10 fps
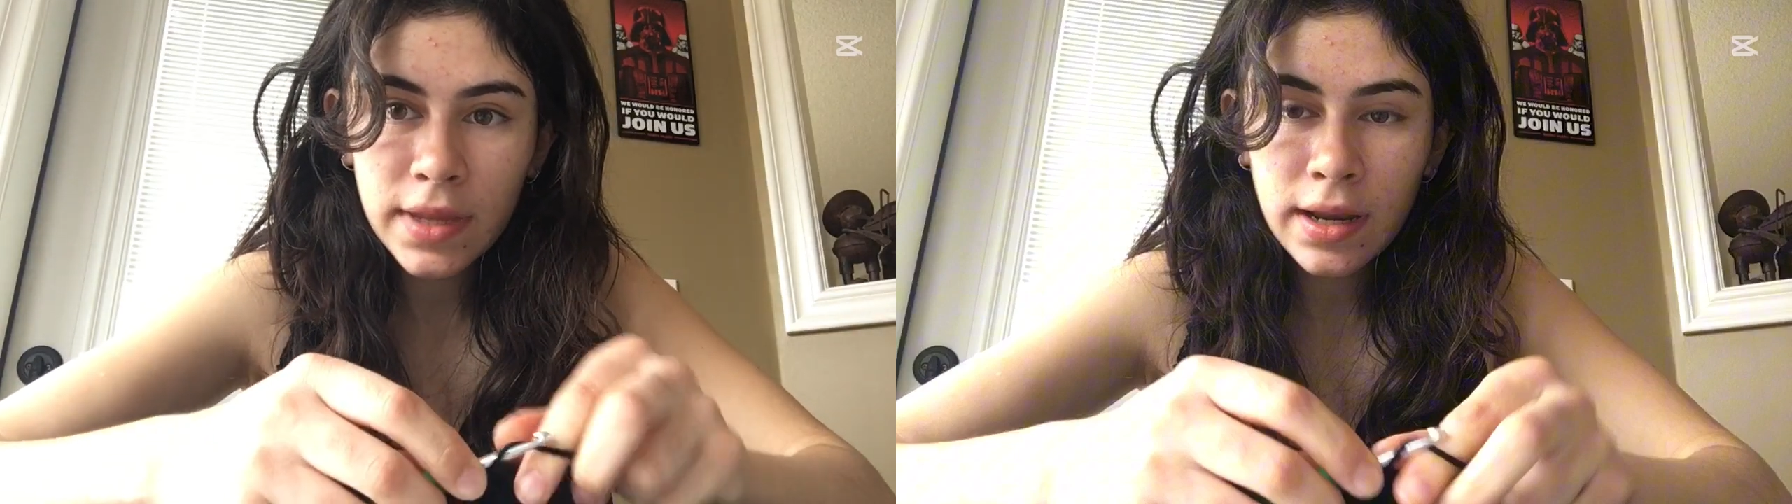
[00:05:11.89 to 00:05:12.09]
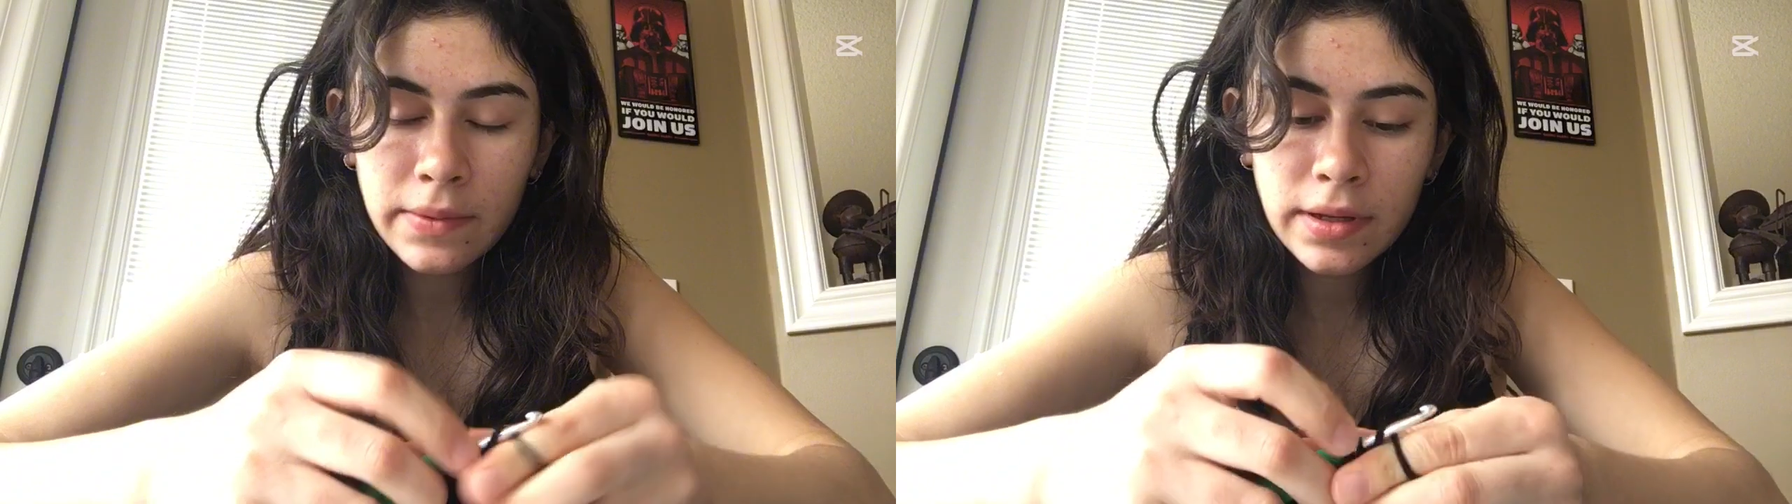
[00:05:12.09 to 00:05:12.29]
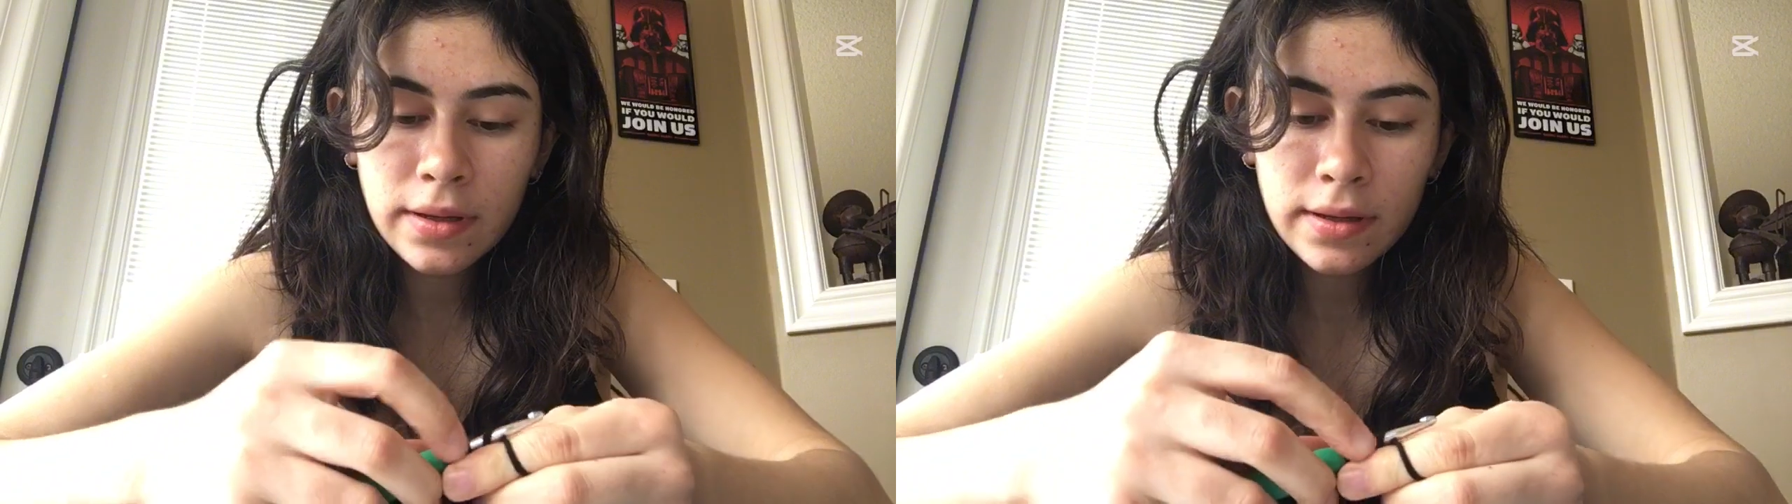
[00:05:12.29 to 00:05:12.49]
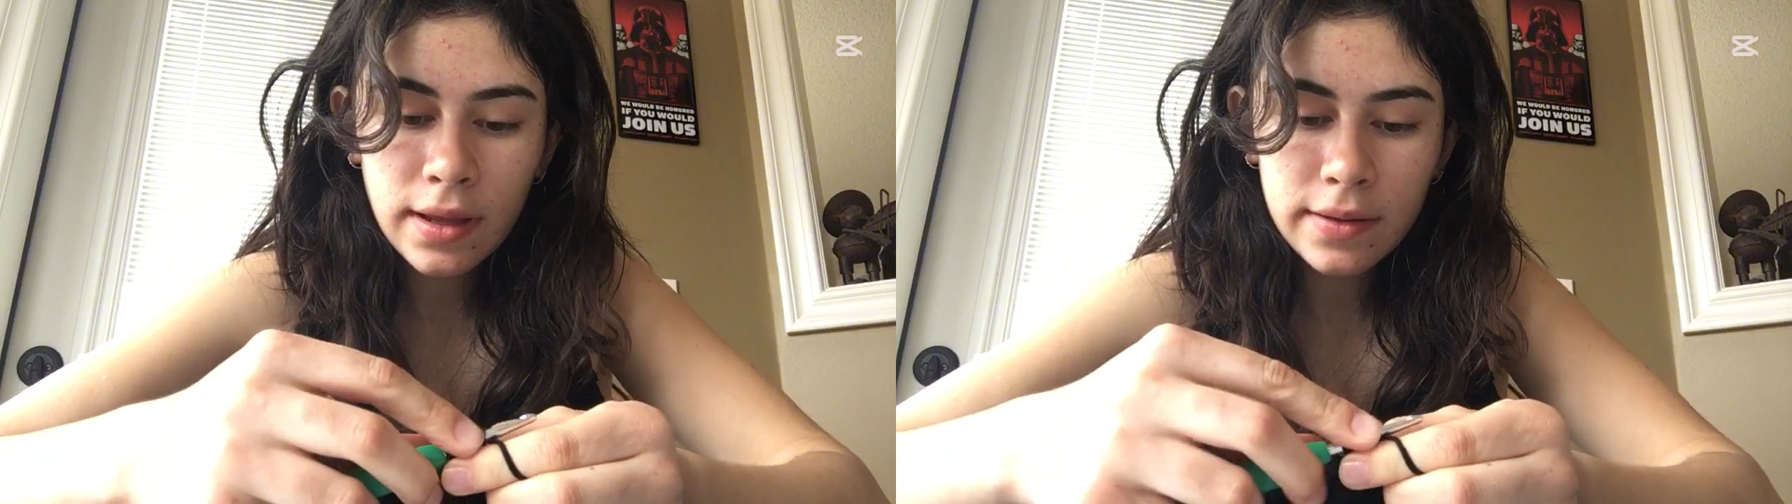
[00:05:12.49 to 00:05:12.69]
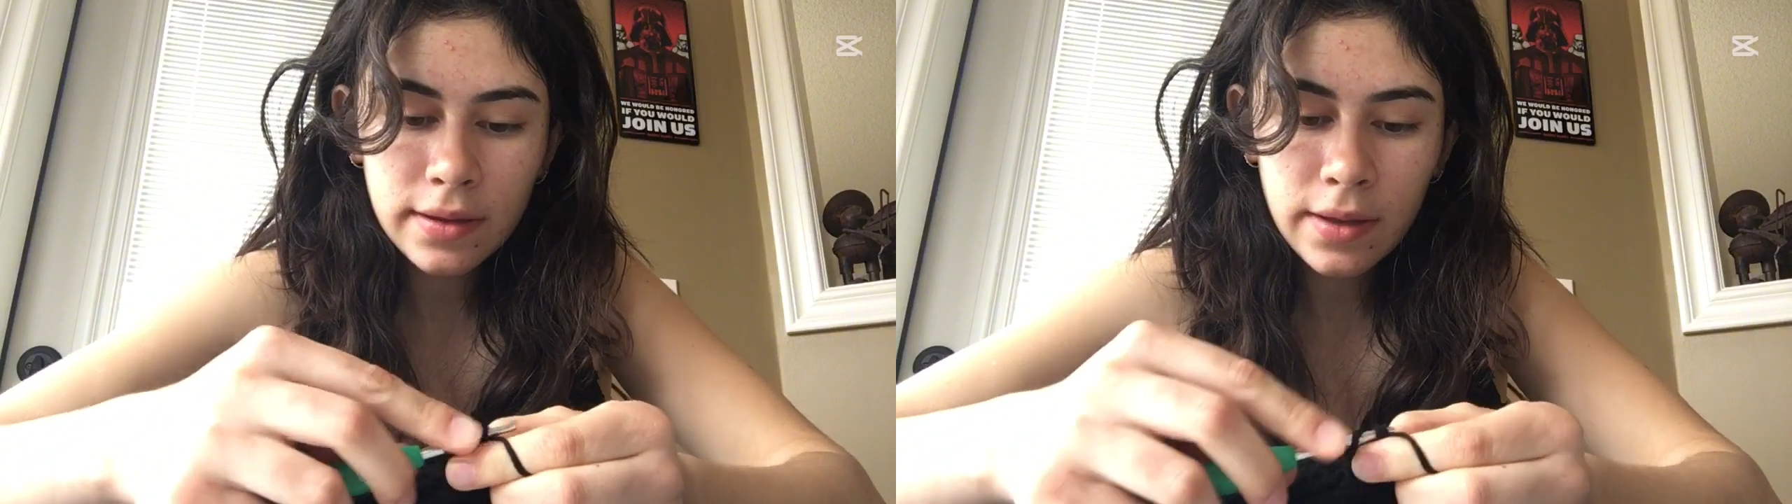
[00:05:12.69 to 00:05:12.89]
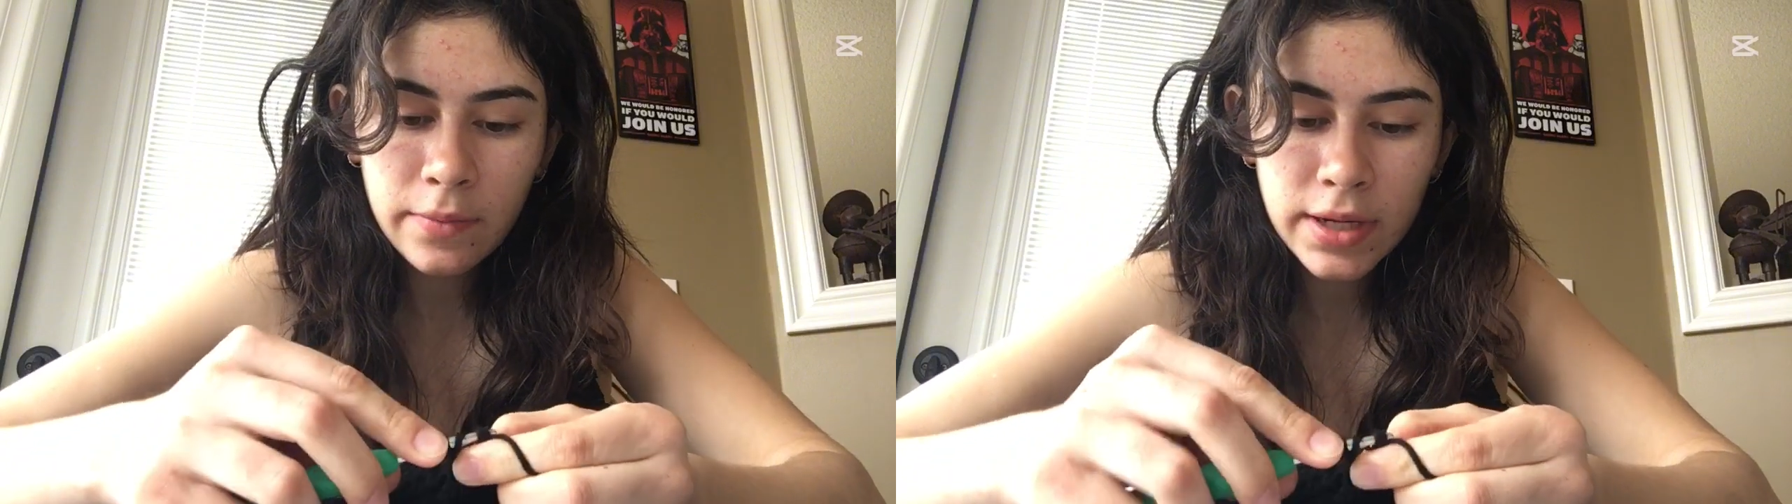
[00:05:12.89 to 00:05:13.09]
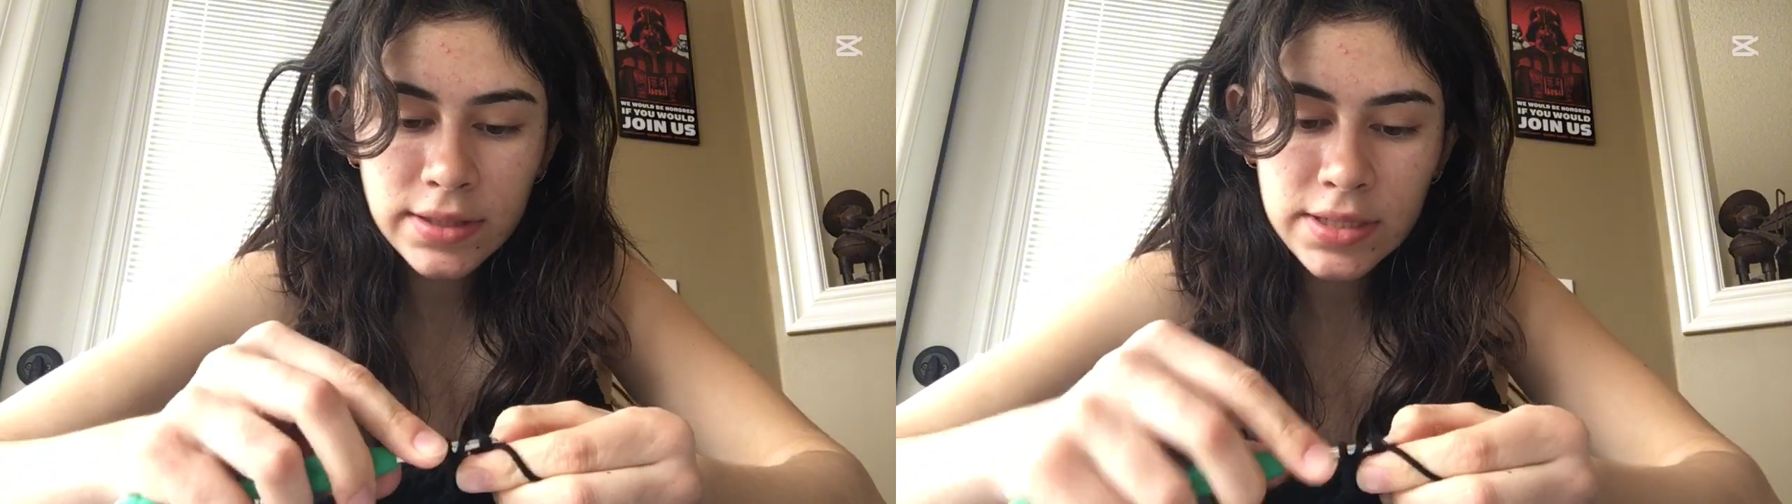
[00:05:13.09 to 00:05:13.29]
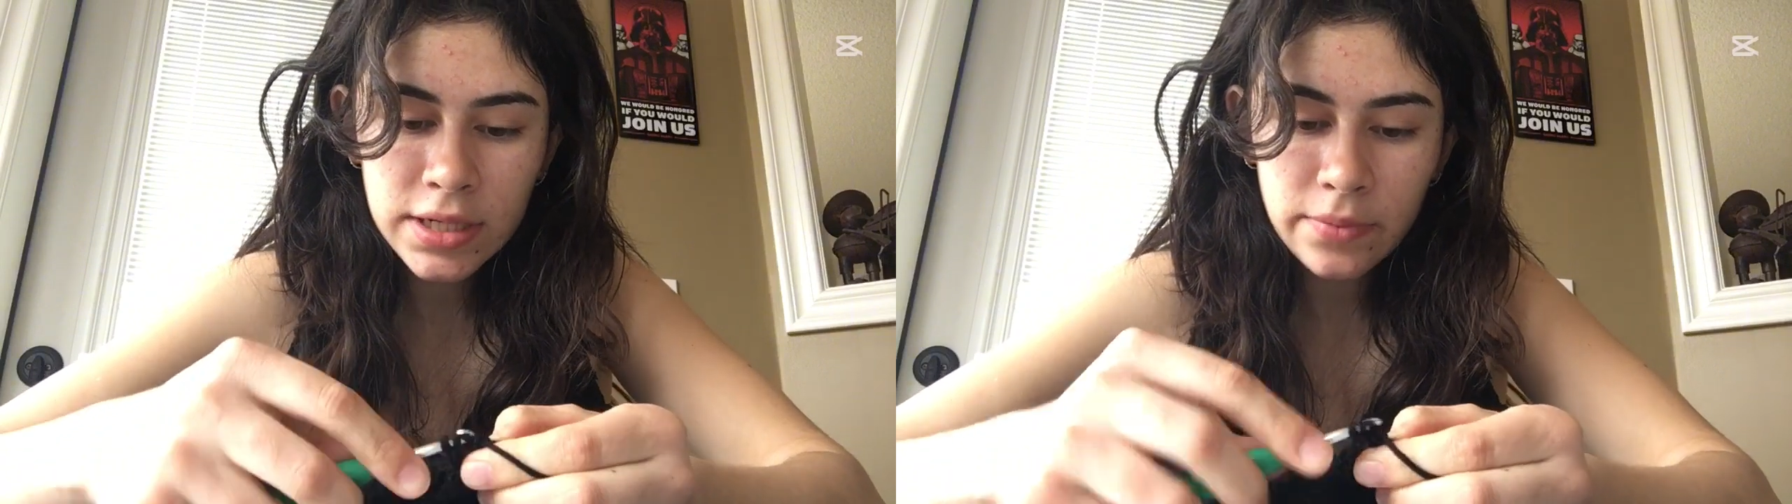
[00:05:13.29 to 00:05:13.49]
and I'm
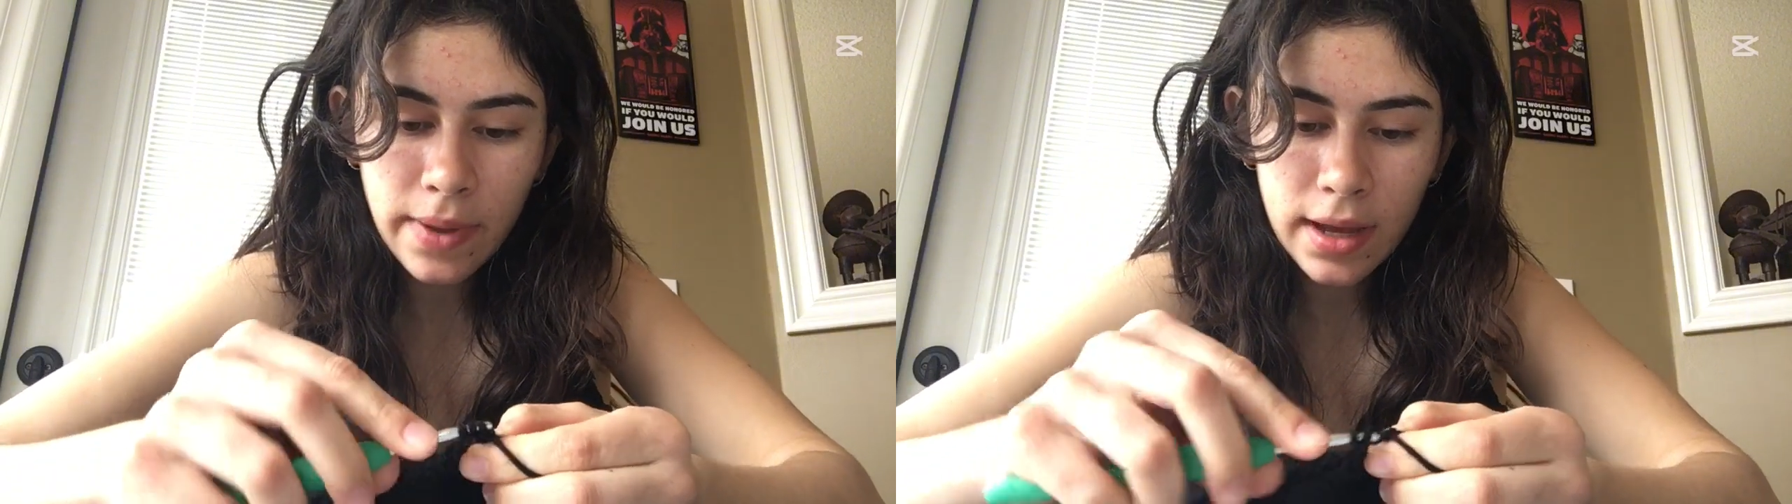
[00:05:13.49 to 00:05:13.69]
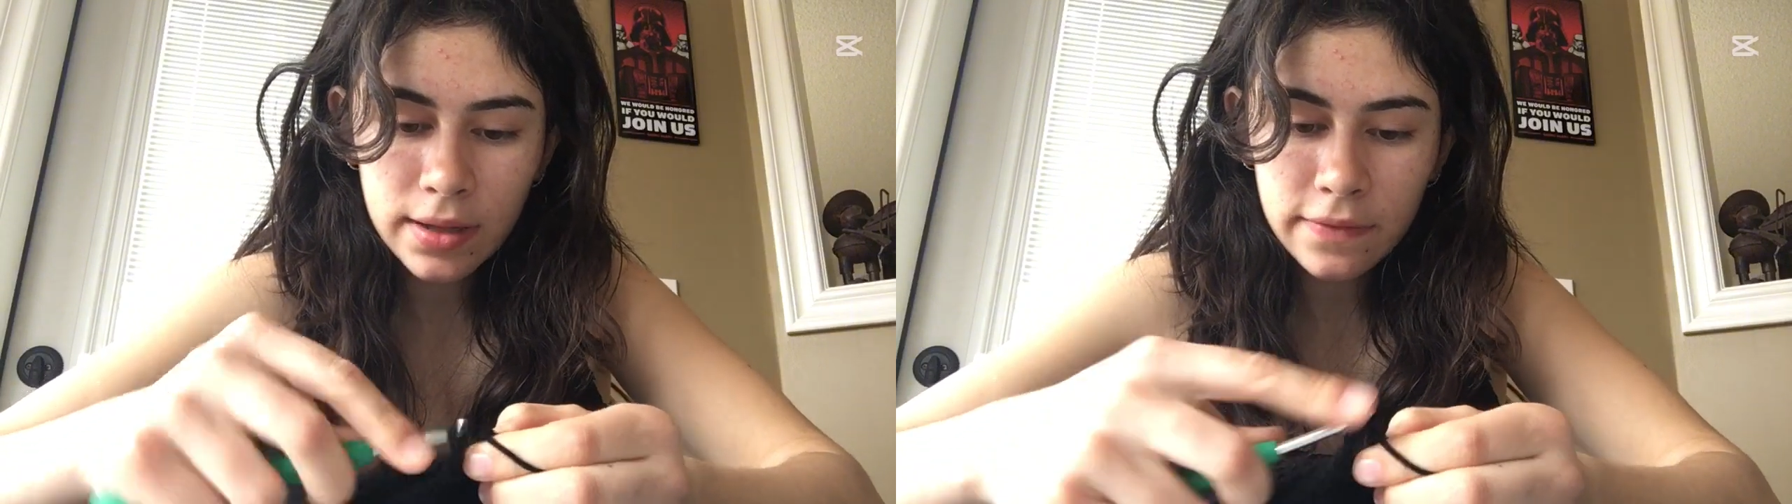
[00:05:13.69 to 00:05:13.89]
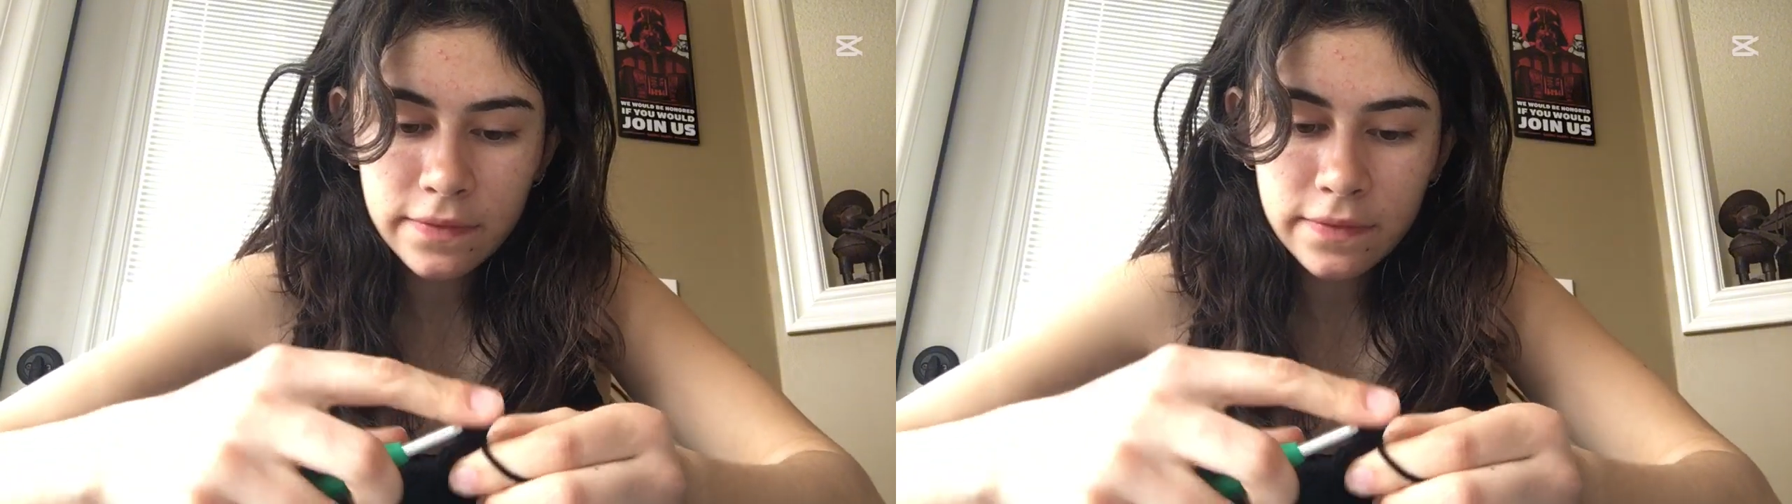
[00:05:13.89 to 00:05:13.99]
waiting to hear back